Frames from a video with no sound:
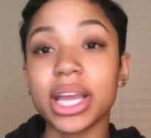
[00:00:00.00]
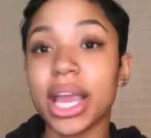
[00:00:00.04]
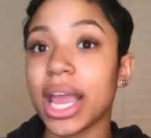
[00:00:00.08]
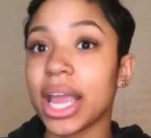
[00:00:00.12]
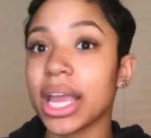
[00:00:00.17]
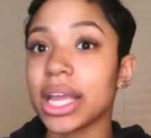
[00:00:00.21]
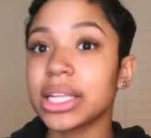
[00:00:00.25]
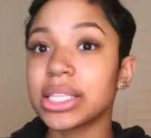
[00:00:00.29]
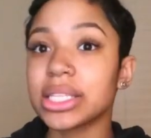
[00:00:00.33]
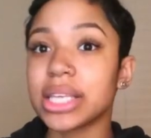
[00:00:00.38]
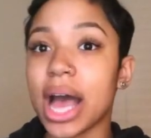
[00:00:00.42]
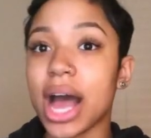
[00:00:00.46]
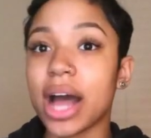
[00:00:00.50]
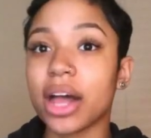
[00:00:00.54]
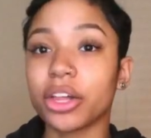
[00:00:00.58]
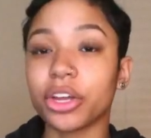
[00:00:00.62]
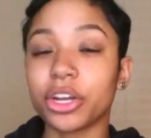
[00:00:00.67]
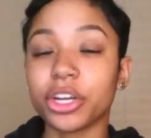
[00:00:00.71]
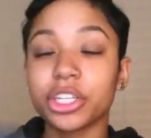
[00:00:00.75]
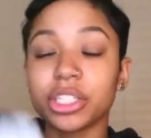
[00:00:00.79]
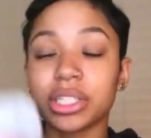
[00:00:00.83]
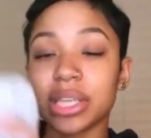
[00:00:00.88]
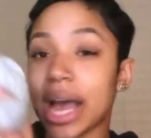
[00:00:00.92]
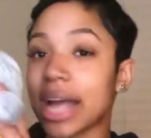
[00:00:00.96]

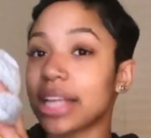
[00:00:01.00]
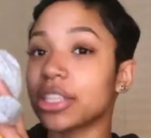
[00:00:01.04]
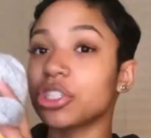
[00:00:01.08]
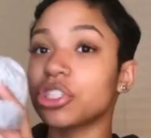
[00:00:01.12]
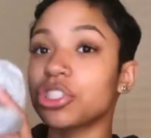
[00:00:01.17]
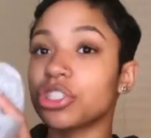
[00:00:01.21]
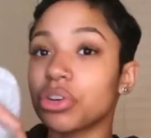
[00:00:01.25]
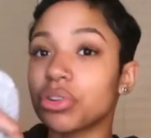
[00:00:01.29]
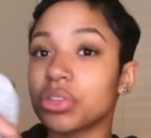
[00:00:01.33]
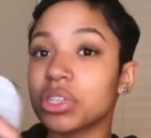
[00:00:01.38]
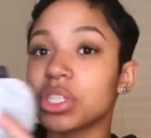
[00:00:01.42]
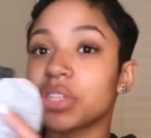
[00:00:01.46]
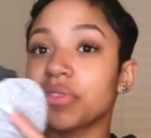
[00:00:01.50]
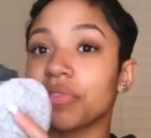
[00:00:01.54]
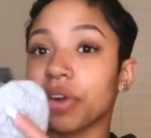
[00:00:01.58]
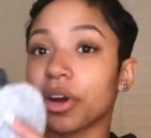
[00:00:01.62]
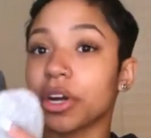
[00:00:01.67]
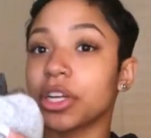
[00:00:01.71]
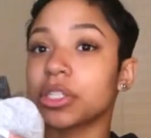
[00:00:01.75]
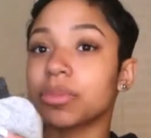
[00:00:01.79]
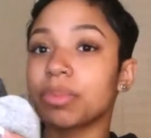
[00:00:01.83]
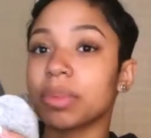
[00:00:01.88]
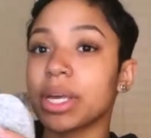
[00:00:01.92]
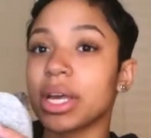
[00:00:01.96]
$8. Had to show this
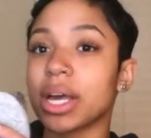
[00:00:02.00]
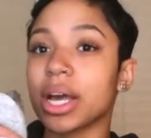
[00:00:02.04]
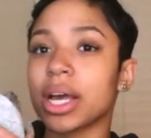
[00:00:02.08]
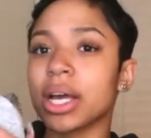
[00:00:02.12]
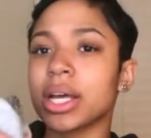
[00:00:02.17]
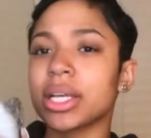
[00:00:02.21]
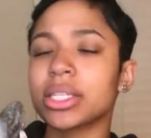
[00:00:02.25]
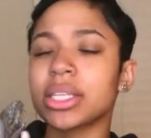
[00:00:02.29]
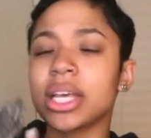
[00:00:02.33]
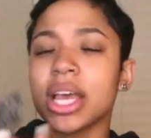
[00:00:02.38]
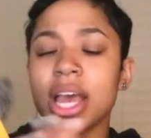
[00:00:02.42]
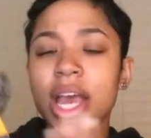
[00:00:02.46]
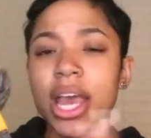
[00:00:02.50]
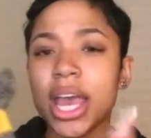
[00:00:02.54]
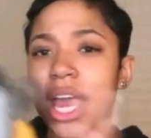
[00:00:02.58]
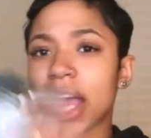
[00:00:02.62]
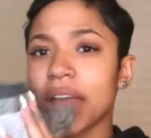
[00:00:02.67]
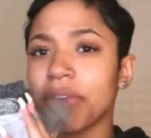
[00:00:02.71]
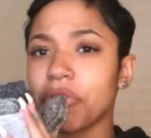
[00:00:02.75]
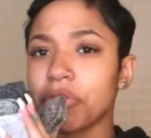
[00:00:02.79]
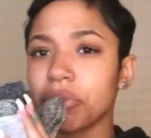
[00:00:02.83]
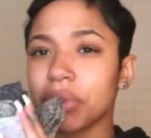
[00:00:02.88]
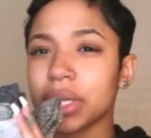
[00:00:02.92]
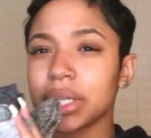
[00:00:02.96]
first because
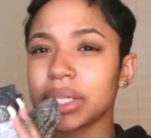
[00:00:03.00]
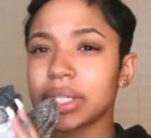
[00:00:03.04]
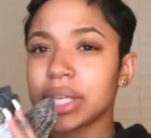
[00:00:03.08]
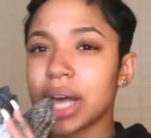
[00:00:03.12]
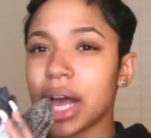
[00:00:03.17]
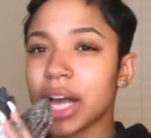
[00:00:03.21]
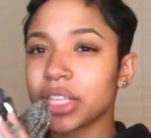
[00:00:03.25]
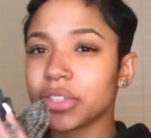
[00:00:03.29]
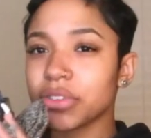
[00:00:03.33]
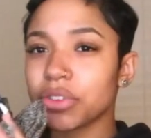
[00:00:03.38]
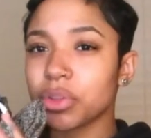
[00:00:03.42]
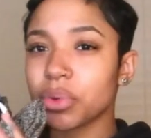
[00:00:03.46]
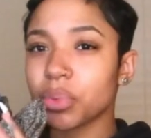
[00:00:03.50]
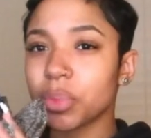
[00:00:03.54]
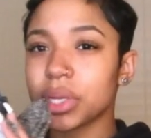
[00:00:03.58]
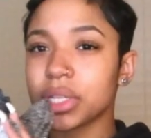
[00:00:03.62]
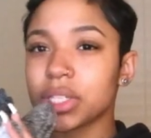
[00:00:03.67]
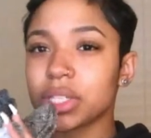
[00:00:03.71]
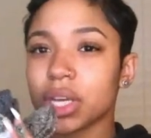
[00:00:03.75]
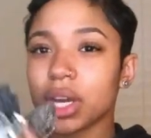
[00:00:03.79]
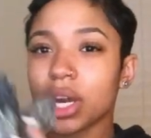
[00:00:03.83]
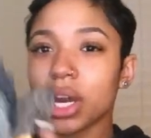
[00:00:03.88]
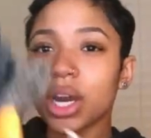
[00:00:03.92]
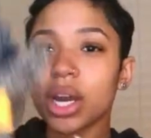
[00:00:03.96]
if you need socks for the
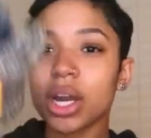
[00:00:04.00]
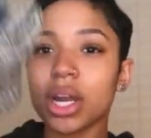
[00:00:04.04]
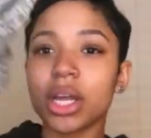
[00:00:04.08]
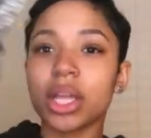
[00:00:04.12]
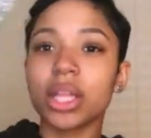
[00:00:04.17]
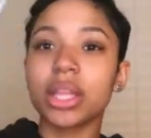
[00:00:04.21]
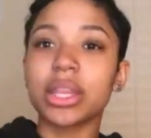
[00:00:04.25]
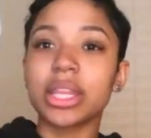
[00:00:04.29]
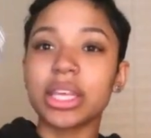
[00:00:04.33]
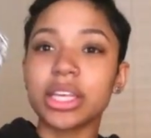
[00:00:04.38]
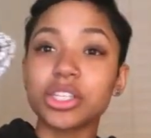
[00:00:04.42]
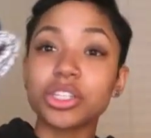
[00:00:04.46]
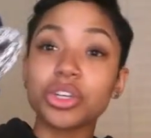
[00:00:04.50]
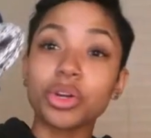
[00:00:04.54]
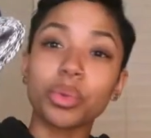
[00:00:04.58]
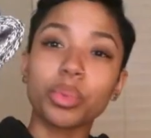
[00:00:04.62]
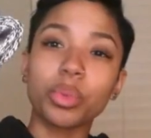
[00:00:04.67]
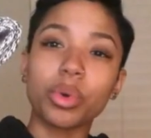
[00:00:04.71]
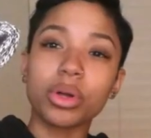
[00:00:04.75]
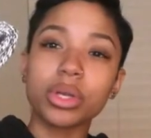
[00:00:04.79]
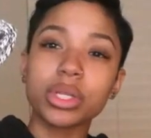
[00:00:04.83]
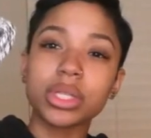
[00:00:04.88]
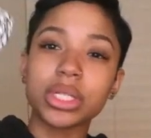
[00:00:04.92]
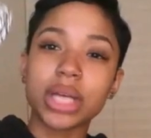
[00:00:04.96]
winter, these are
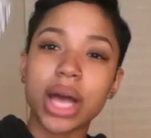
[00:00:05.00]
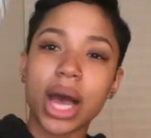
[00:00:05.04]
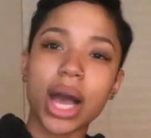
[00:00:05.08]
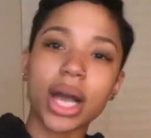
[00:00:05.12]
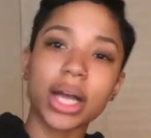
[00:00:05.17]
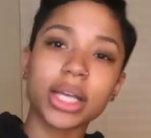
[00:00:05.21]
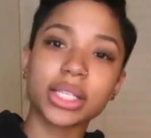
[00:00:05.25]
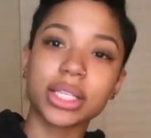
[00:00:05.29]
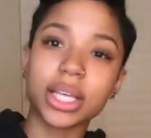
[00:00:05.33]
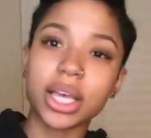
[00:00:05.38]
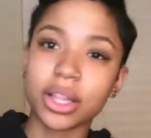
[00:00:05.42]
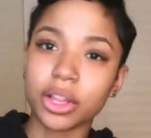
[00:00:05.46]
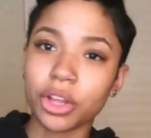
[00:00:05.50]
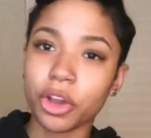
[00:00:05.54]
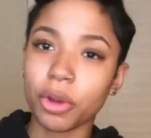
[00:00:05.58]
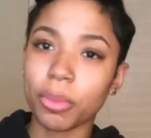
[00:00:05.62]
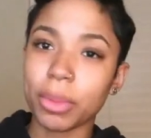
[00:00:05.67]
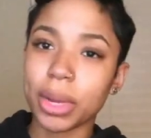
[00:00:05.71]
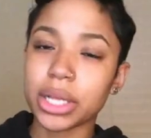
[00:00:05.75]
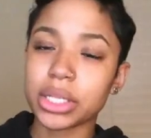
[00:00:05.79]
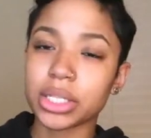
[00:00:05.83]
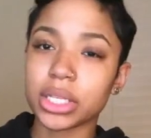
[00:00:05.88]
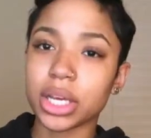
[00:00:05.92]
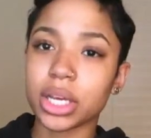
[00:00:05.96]
wool socks and they're
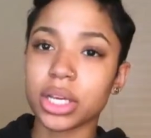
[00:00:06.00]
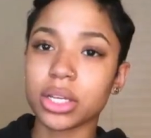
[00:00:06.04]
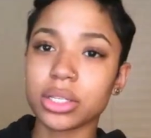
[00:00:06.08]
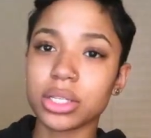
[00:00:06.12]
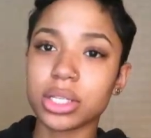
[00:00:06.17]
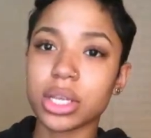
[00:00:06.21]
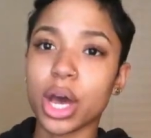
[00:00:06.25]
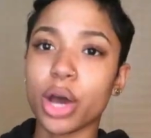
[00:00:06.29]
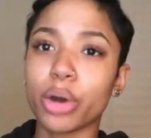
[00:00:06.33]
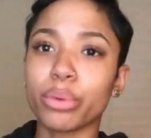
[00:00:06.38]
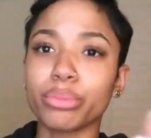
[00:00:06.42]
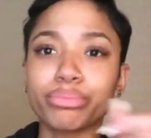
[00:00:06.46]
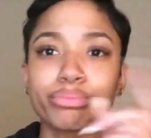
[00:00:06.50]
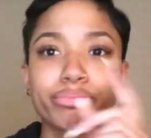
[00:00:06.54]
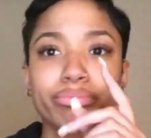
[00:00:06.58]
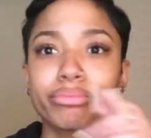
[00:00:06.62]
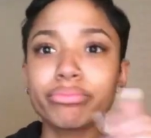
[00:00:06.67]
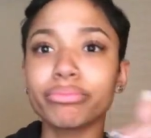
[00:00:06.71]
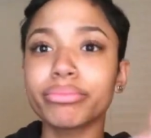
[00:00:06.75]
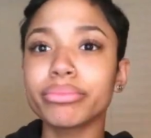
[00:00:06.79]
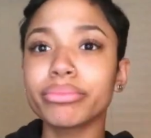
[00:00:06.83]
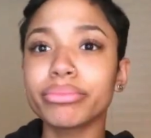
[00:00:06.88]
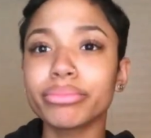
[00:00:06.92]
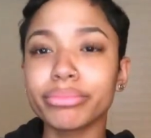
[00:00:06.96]
amazing. So
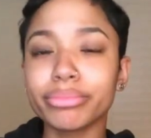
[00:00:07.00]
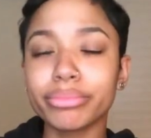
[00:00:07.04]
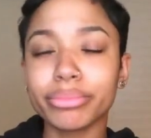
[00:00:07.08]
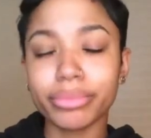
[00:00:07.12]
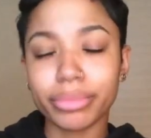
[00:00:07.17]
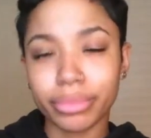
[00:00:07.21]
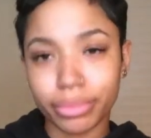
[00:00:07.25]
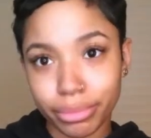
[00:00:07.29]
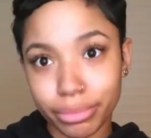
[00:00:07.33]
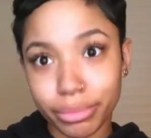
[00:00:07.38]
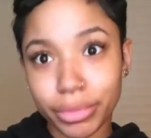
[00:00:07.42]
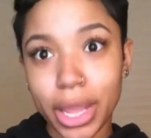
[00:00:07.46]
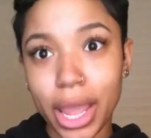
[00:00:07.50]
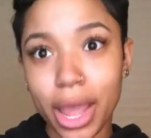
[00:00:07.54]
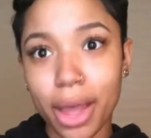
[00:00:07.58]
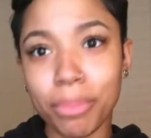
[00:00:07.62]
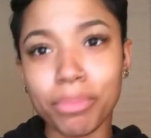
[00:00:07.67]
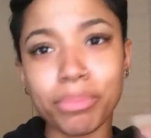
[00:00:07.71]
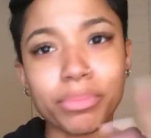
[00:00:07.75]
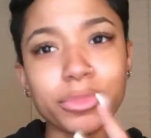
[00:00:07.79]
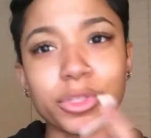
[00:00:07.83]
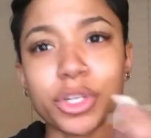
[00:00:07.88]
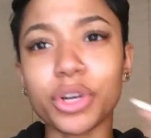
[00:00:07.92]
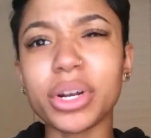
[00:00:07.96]
yeah,
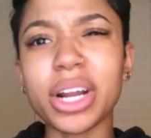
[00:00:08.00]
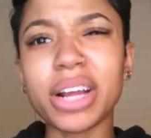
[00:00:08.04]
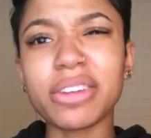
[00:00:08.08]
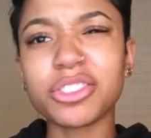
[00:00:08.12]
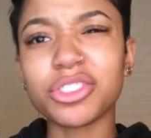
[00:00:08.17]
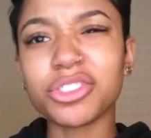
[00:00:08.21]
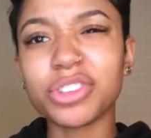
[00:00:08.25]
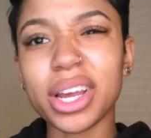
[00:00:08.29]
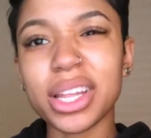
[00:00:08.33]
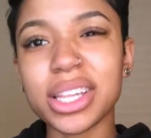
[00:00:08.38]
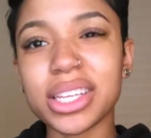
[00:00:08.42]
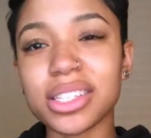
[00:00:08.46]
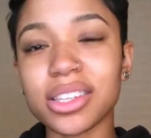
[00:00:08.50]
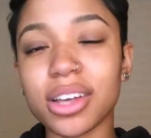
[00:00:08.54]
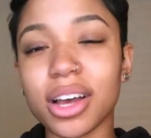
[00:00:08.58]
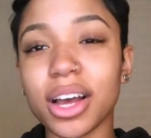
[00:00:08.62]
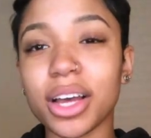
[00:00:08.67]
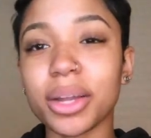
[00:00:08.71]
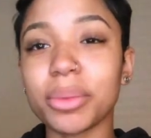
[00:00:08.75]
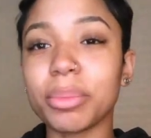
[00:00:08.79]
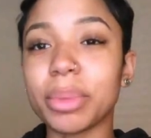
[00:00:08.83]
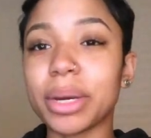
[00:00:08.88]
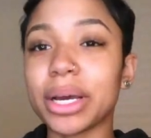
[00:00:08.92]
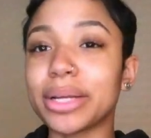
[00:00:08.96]
don't have to try these
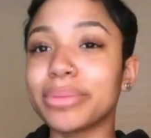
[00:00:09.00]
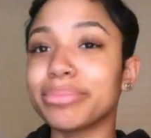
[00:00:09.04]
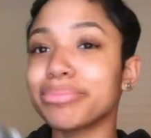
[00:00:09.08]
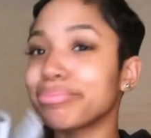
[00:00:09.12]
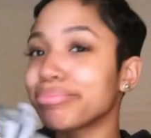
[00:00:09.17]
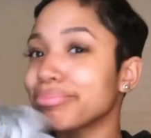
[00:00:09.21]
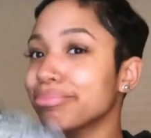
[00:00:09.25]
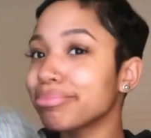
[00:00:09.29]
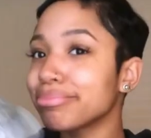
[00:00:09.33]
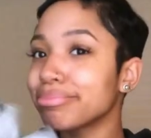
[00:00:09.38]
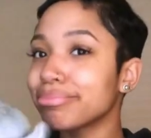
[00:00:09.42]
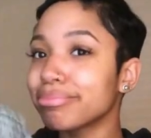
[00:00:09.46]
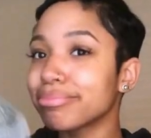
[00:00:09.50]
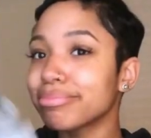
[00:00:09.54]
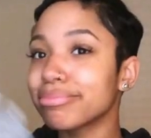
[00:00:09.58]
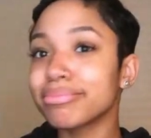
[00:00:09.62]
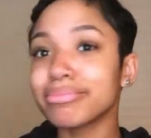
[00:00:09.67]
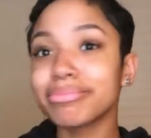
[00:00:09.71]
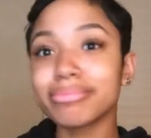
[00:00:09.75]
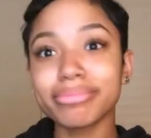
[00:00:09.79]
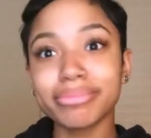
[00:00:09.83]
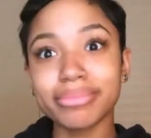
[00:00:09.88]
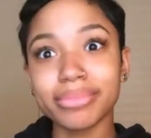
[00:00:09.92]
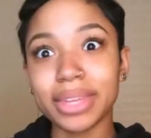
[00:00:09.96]
on, but
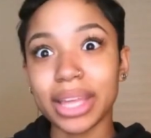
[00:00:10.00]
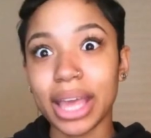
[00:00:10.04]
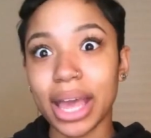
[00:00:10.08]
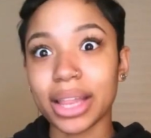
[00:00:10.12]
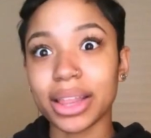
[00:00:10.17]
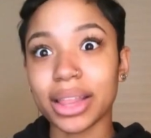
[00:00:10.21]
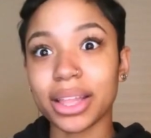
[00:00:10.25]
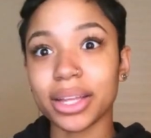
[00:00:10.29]
get